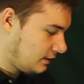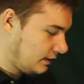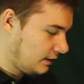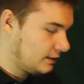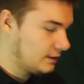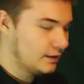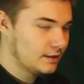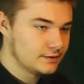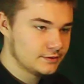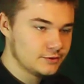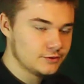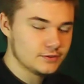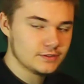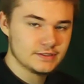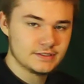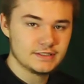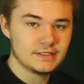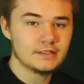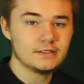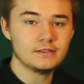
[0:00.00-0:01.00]
And as you can
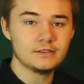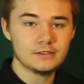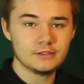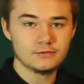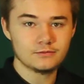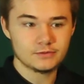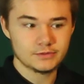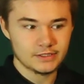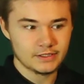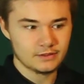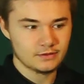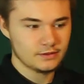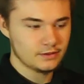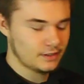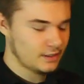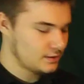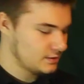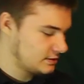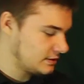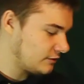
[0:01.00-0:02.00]
see,
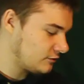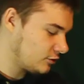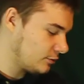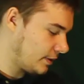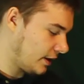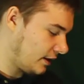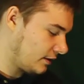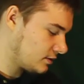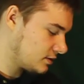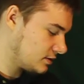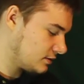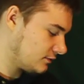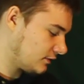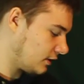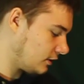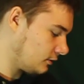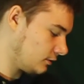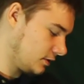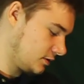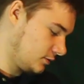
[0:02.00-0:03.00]
recycling has several paths to
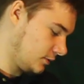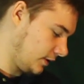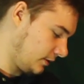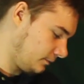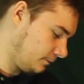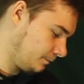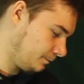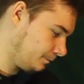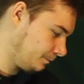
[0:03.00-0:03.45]
follow as well.